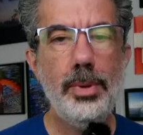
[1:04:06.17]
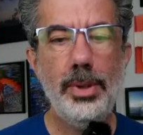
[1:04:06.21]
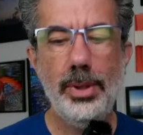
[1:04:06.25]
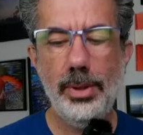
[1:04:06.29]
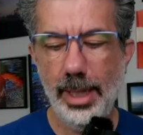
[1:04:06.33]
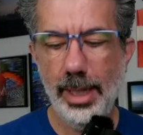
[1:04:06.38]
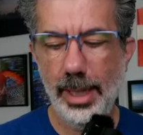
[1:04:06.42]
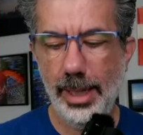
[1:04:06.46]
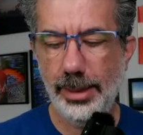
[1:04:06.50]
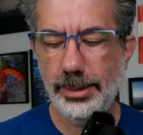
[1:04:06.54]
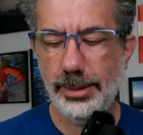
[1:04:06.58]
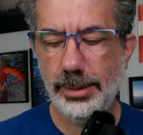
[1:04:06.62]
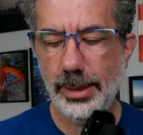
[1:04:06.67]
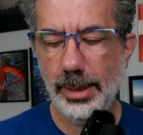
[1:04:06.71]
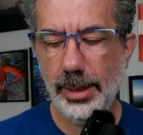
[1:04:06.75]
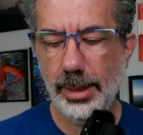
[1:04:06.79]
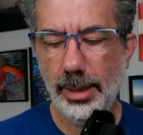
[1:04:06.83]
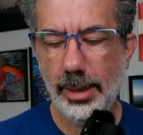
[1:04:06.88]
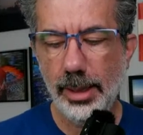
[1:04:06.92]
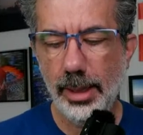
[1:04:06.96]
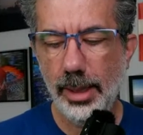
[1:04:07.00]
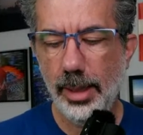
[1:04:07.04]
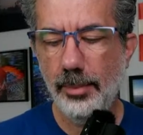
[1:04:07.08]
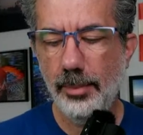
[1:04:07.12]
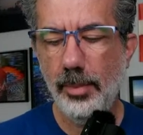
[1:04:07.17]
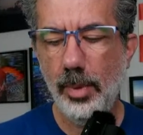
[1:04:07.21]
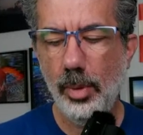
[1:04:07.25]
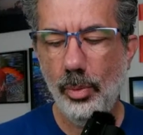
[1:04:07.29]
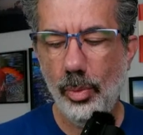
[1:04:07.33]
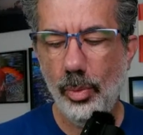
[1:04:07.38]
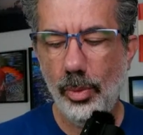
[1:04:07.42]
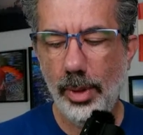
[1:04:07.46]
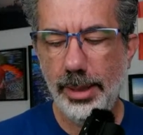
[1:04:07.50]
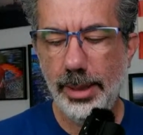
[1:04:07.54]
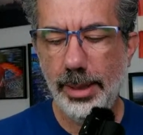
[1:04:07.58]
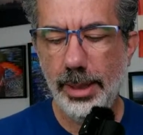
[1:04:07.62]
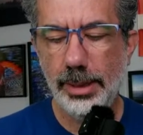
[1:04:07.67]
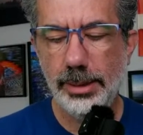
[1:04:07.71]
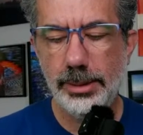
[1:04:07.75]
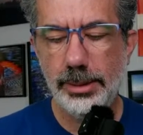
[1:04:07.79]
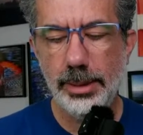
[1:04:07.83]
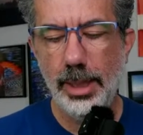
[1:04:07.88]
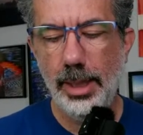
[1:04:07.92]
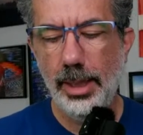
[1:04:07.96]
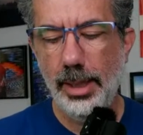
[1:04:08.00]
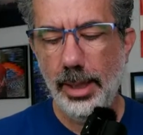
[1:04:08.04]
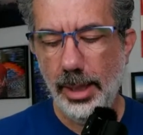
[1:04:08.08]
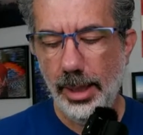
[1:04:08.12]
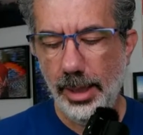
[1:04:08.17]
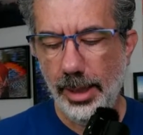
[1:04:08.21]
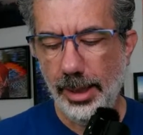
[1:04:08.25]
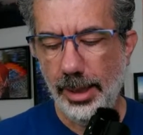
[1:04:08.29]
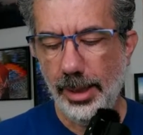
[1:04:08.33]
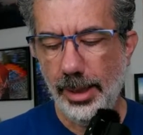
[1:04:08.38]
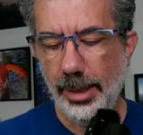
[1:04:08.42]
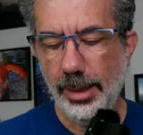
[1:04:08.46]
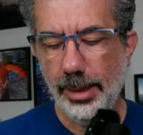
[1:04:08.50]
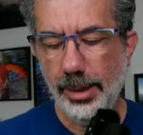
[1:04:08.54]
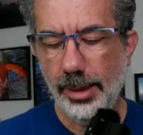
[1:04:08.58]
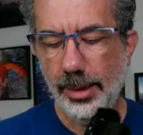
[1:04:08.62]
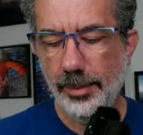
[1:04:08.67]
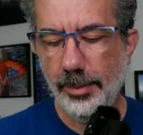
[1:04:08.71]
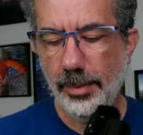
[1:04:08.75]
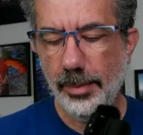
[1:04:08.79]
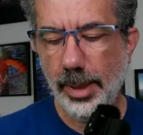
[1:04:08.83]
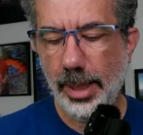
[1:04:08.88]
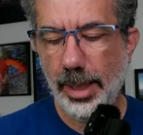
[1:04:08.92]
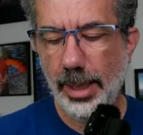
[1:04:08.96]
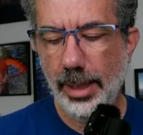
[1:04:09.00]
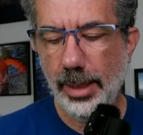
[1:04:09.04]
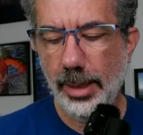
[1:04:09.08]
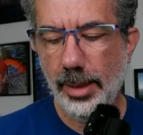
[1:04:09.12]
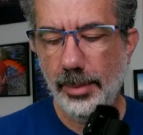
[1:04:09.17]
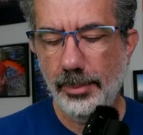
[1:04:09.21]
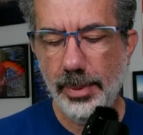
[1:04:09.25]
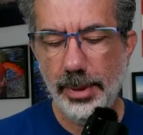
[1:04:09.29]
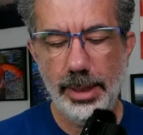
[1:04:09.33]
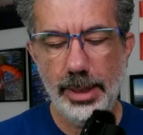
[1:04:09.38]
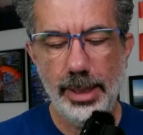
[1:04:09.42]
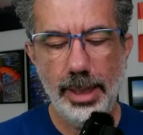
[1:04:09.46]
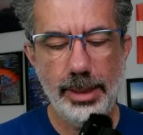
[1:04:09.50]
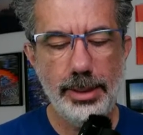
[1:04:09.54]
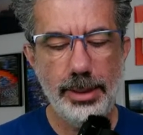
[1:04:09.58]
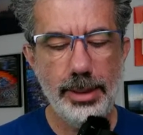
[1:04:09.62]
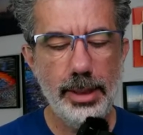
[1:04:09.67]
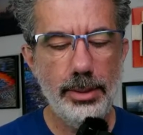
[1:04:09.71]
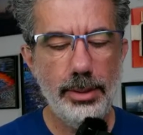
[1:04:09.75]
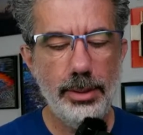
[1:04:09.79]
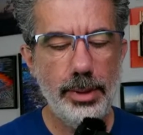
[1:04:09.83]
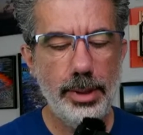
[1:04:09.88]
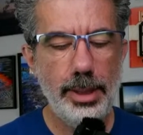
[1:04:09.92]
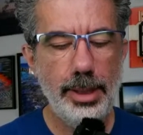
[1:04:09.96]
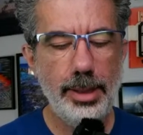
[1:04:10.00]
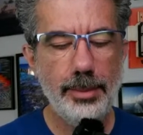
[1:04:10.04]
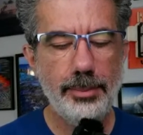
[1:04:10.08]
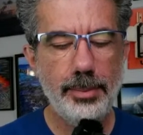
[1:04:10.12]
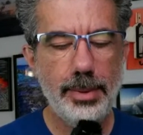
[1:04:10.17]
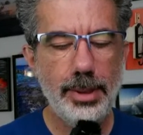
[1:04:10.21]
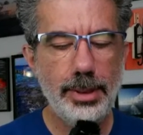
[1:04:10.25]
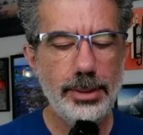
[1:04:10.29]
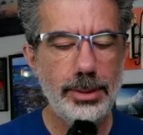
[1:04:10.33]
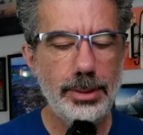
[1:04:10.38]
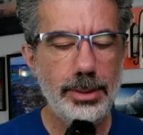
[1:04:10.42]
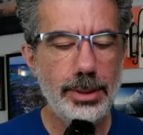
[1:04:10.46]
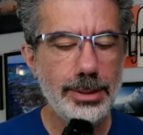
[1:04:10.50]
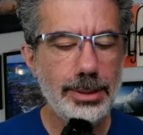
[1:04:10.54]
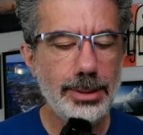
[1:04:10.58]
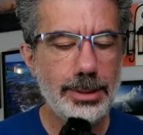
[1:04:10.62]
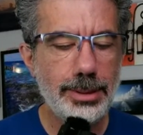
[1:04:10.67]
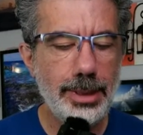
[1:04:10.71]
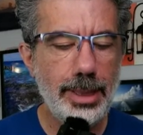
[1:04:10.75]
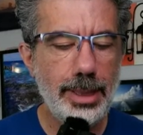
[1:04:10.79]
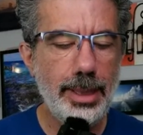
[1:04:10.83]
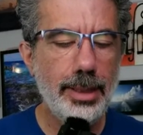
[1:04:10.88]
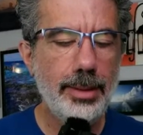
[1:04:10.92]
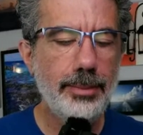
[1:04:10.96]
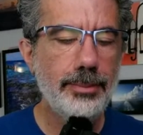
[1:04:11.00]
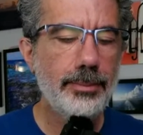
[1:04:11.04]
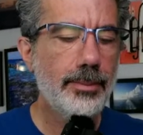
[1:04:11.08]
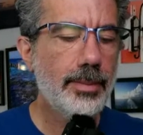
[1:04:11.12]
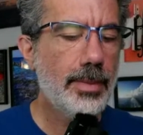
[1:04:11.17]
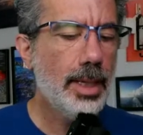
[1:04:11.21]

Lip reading: you guys can come with us. Again, I'll put the itinerary up there so you can see it.